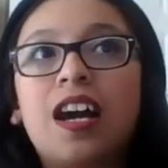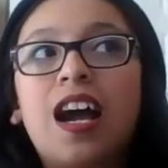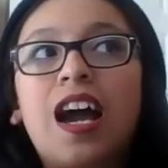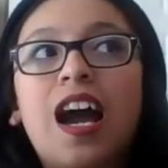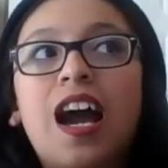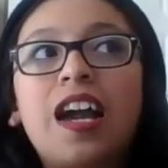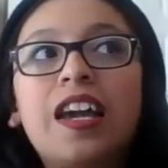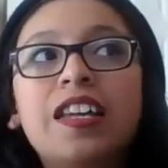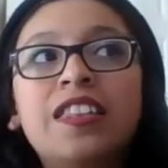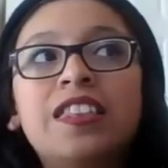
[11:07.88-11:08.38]

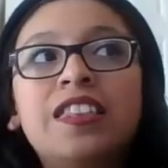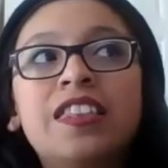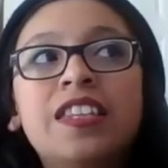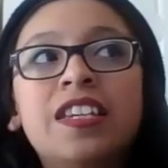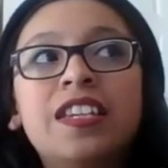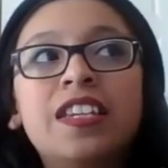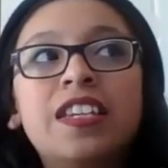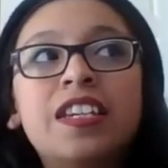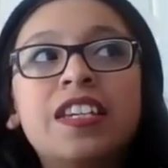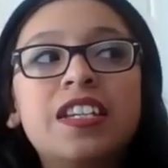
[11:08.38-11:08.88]
I
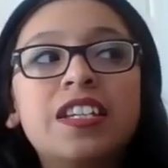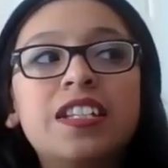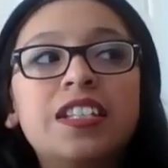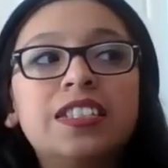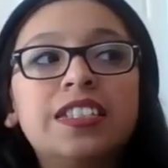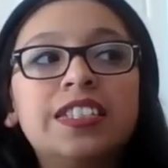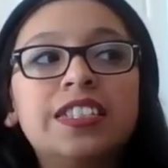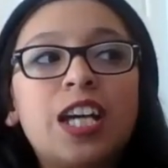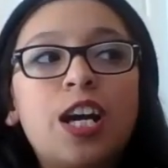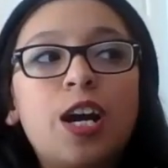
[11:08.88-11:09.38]
think
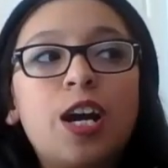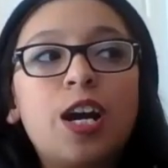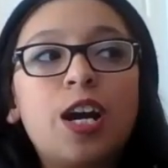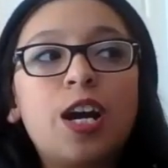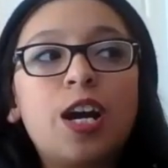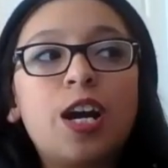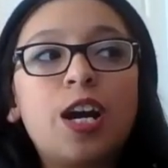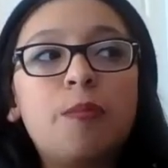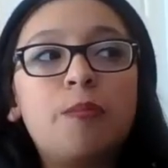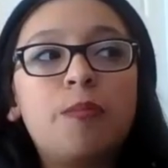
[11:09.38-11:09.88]
it's
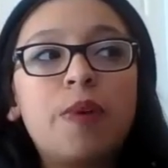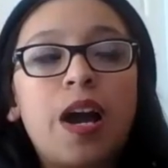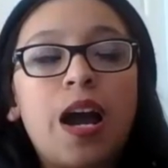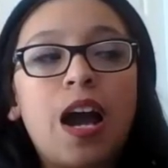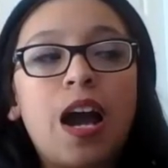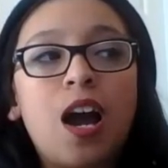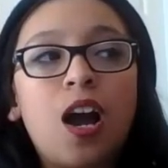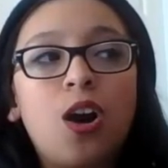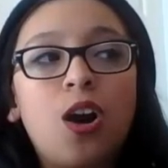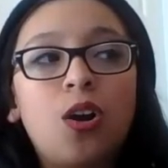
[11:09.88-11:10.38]

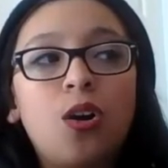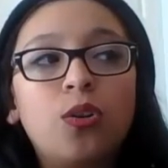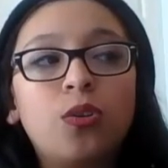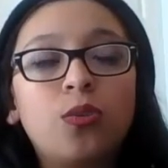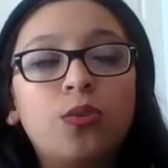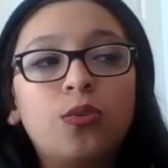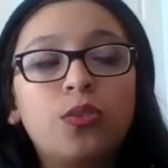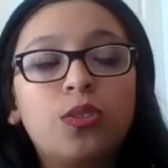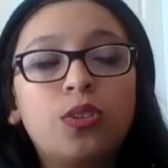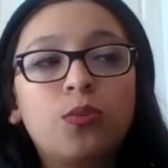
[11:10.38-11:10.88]

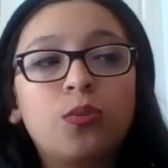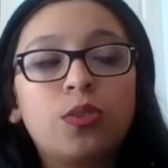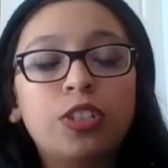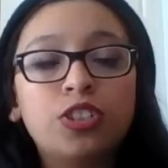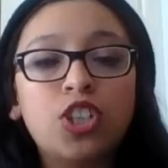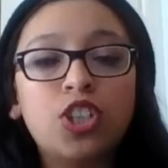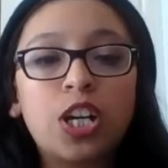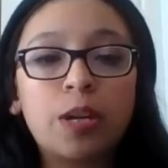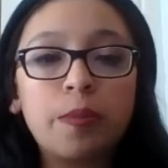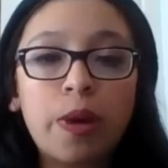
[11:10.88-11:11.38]
about when you
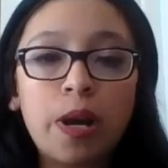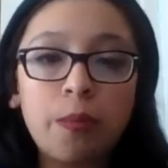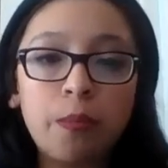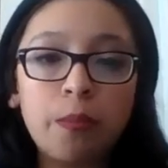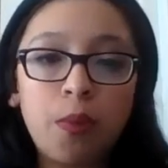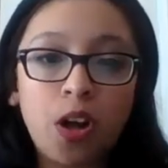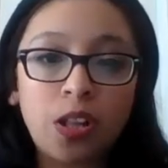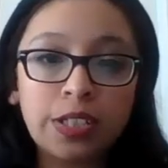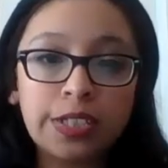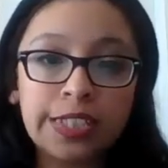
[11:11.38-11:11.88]
talk about
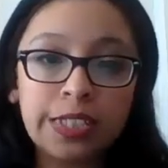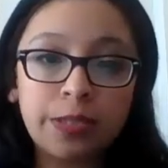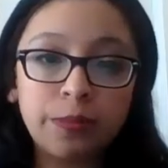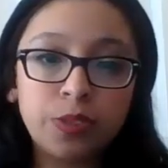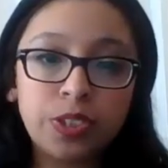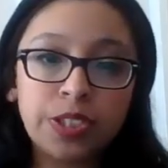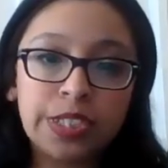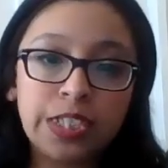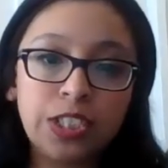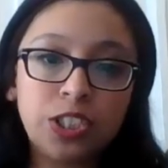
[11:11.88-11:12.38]
policy and
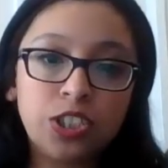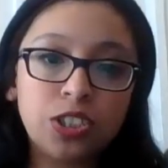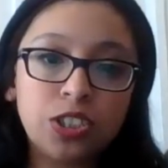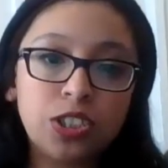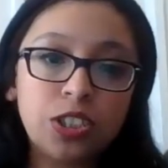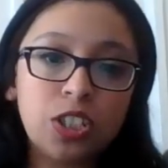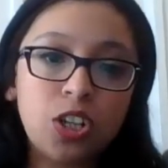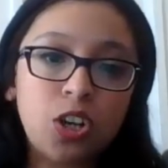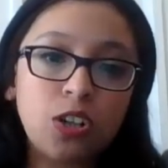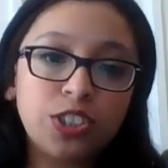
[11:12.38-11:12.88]

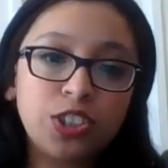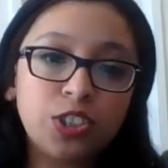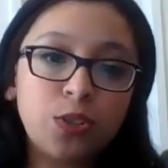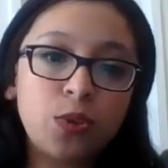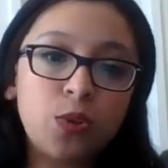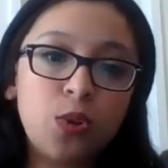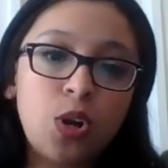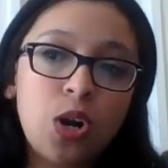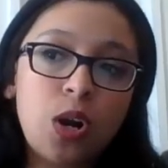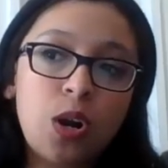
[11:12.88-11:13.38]
procedure, also
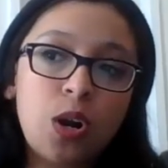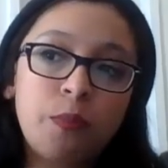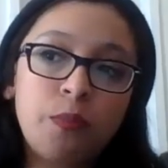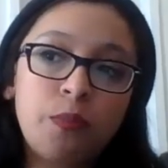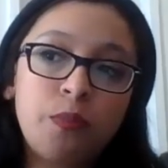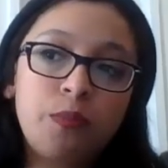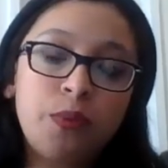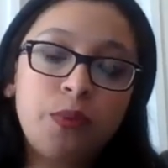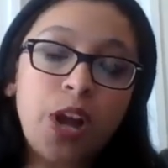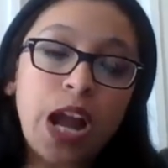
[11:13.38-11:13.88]

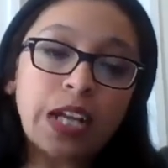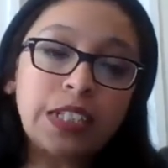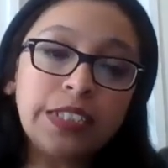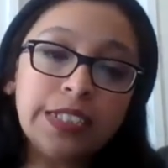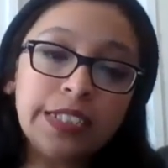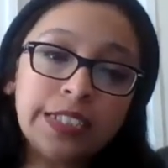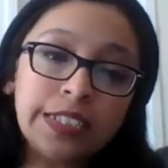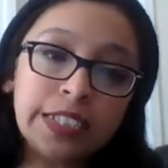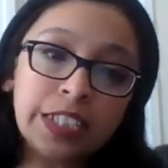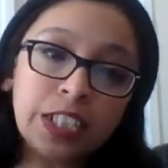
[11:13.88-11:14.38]

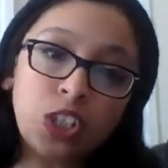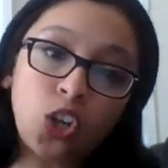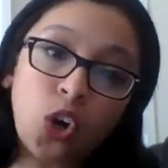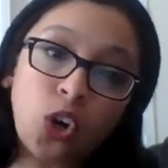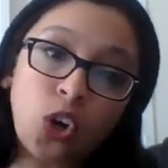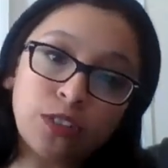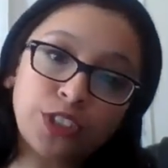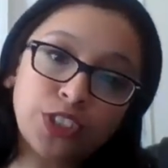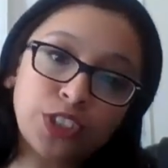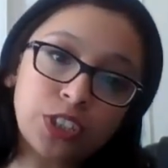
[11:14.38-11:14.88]
practice and
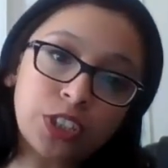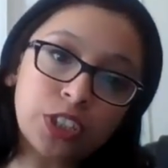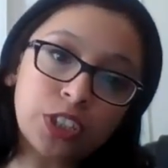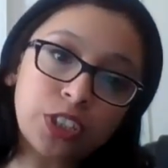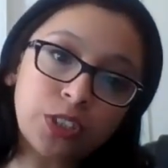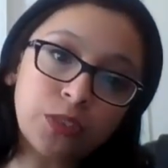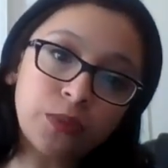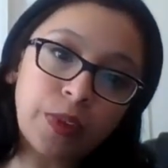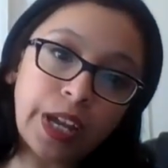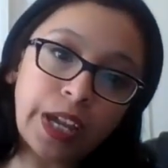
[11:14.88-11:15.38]

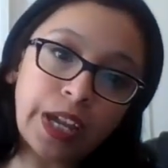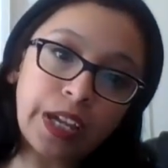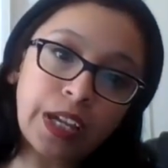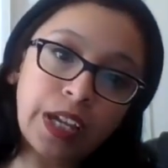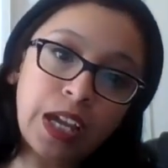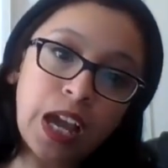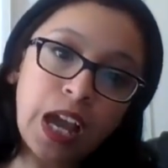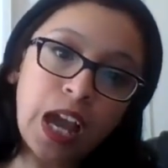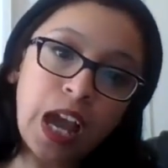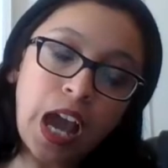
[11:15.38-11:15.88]
culture, right?
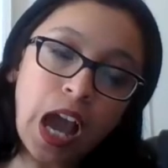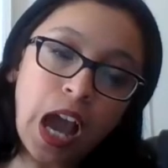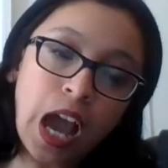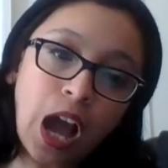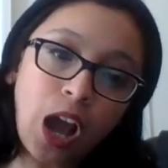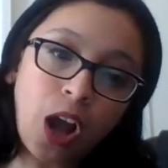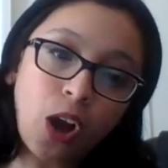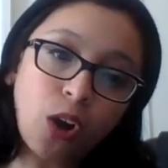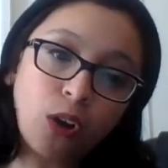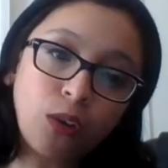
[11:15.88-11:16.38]

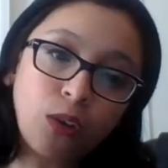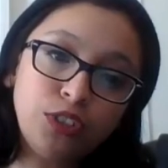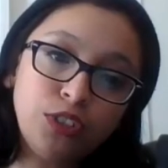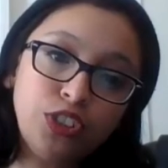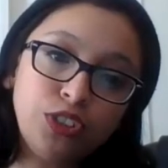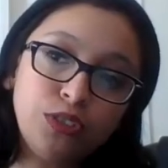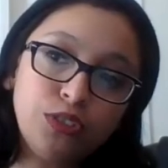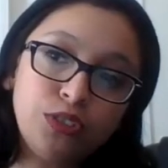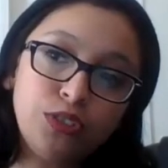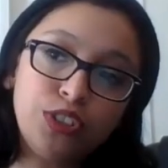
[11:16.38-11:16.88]
How
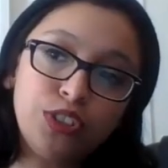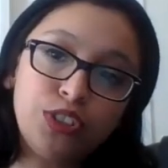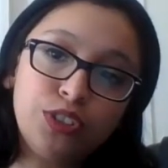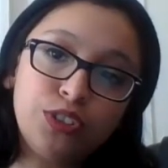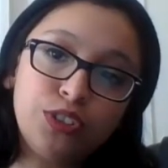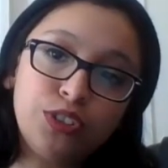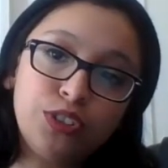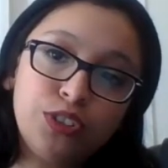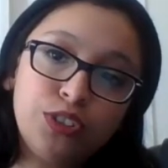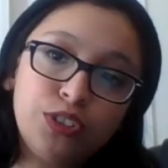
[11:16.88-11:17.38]
do
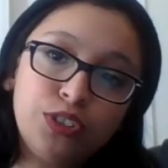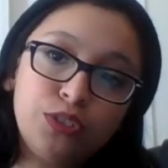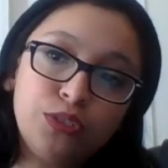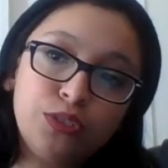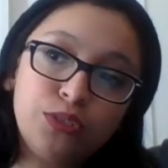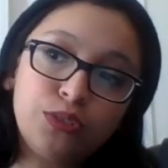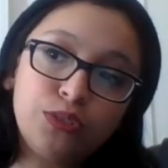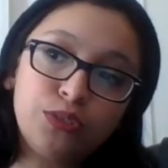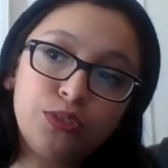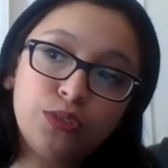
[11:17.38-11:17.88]

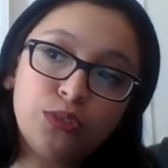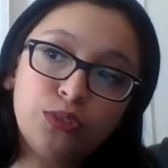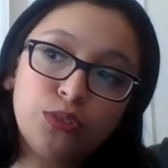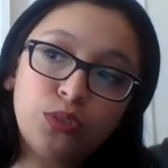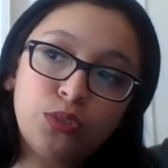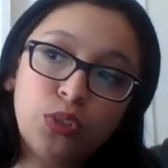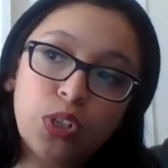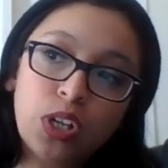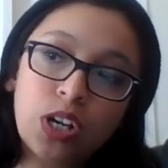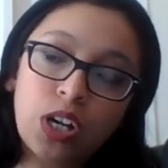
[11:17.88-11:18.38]

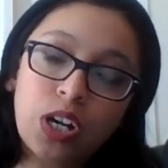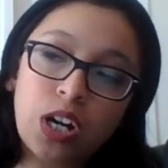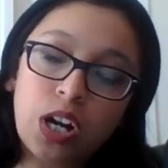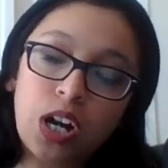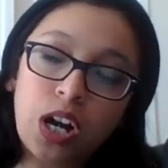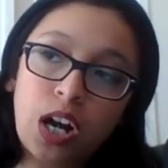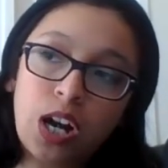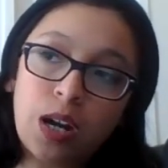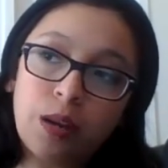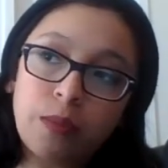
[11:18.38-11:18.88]
you
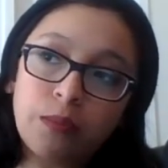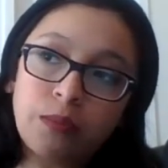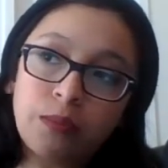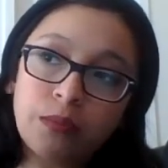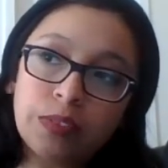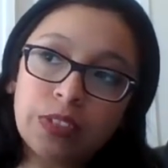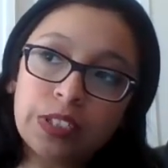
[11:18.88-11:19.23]
um,